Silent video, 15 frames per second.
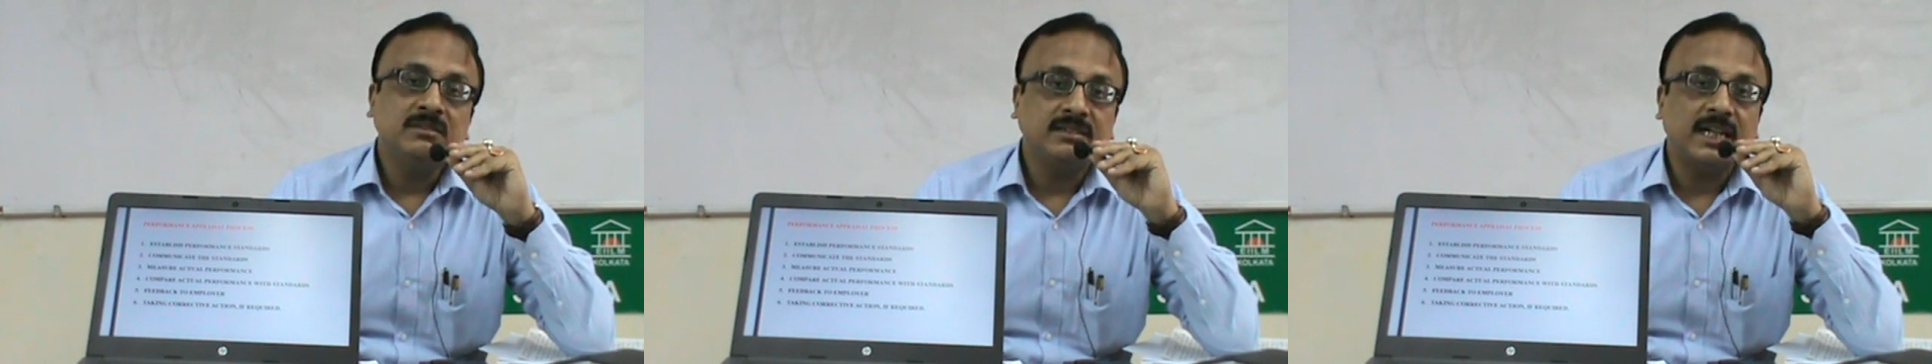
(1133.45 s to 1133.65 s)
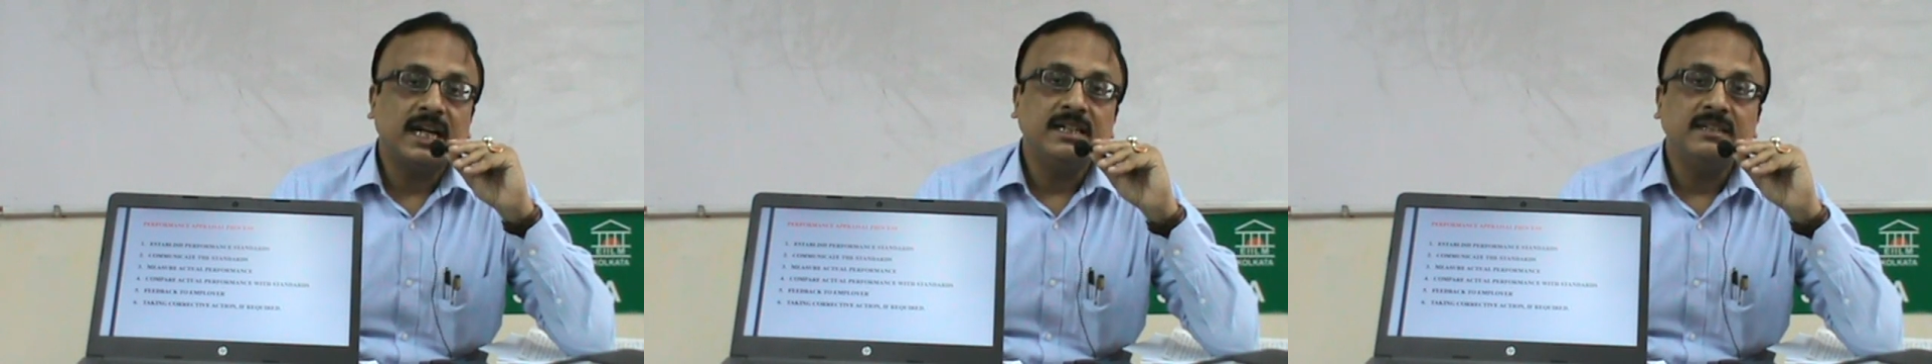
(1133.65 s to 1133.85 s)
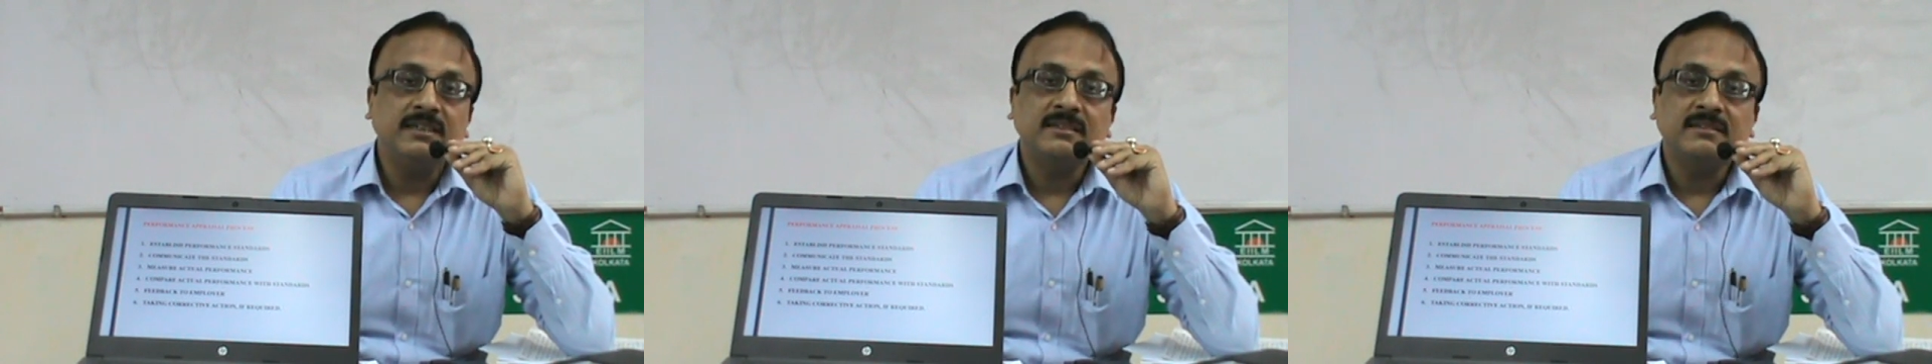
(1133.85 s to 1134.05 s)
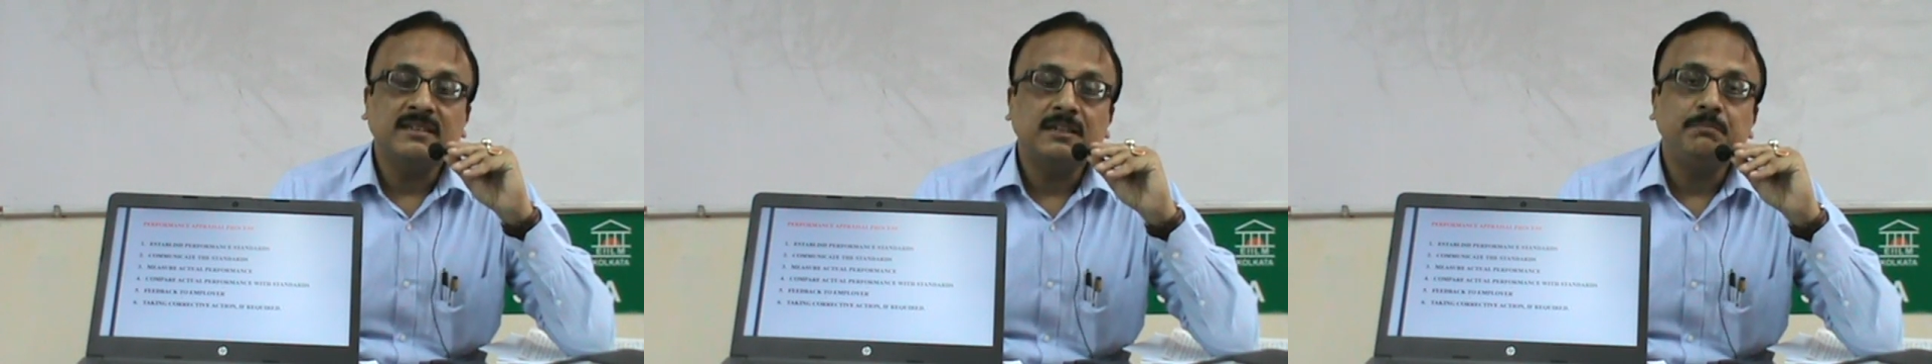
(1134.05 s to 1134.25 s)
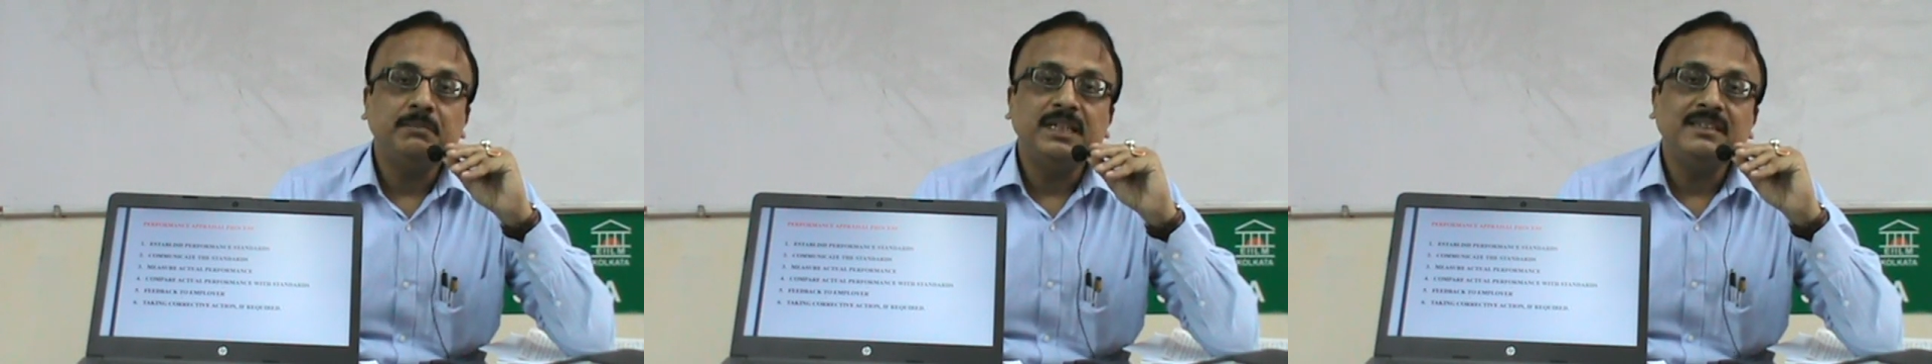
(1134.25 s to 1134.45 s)
standards
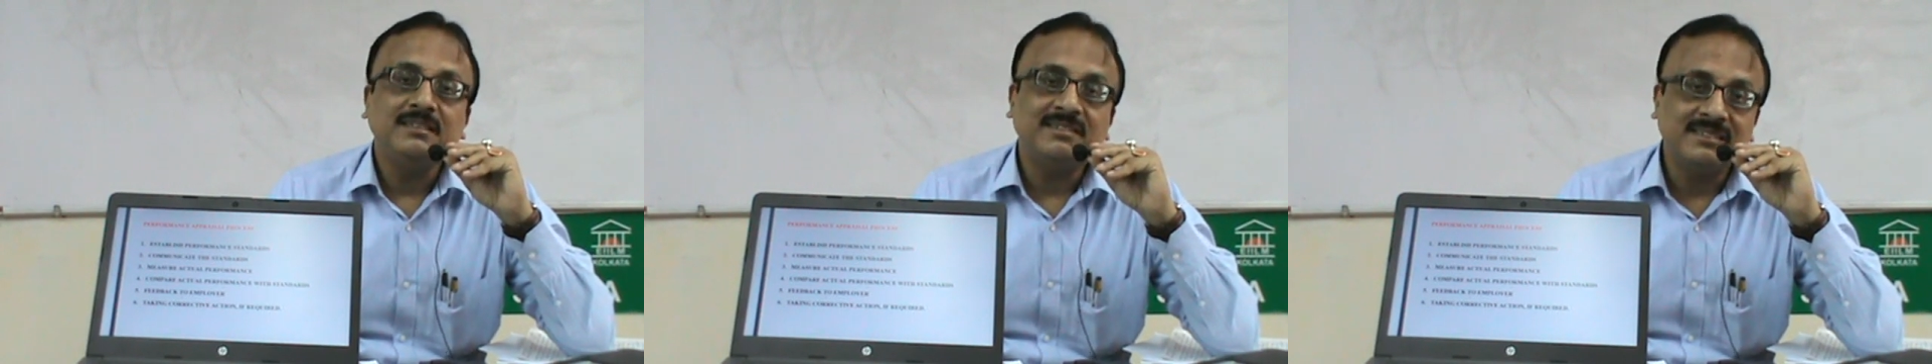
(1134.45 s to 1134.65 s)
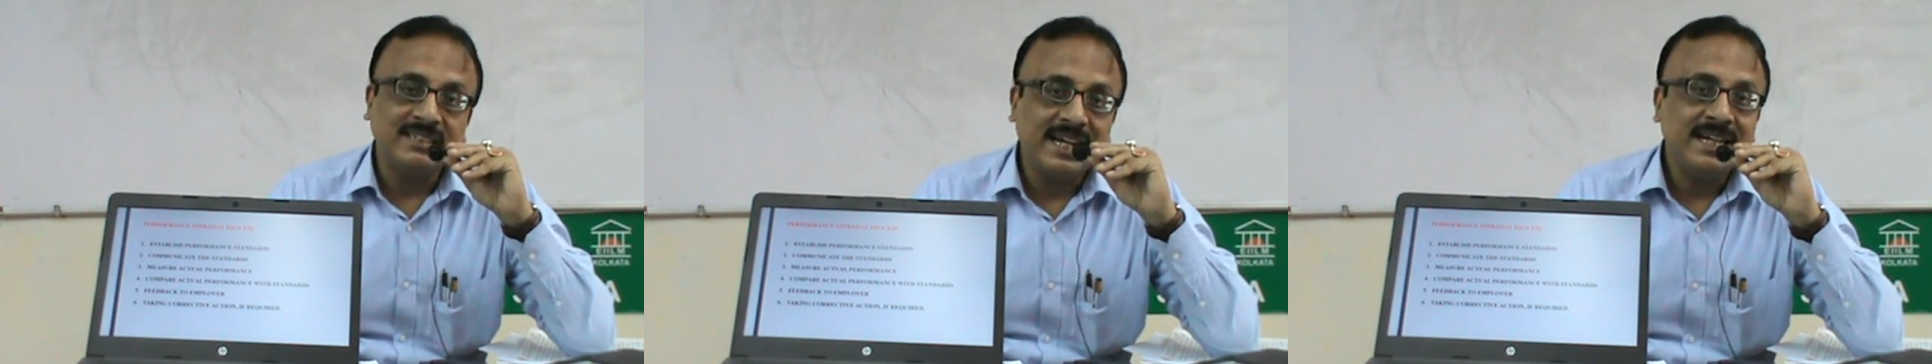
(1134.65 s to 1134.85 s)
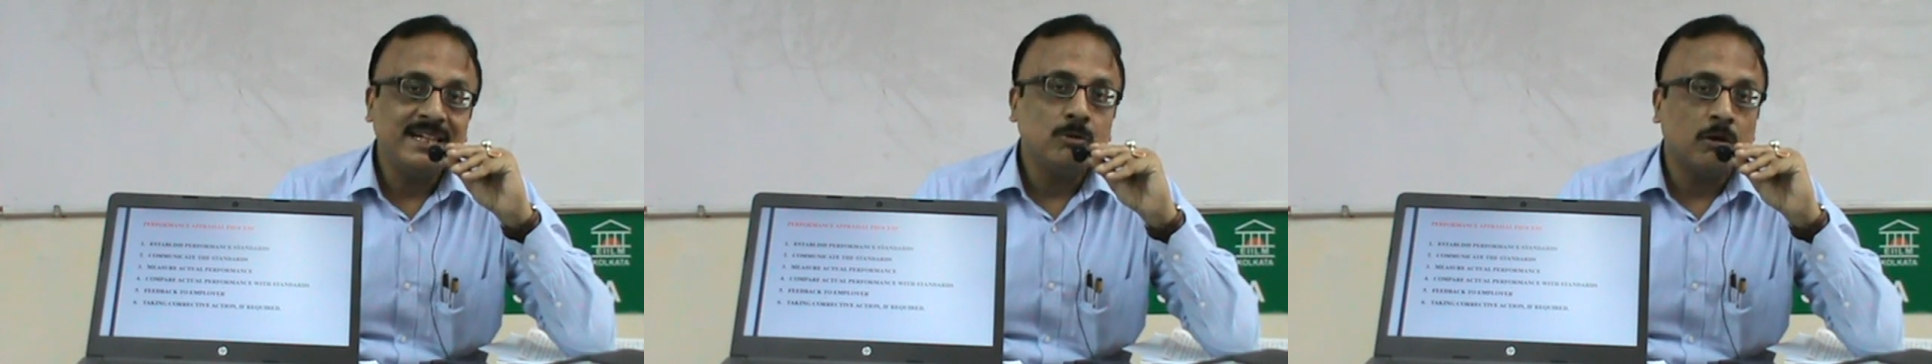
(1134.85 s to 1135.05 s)
are being set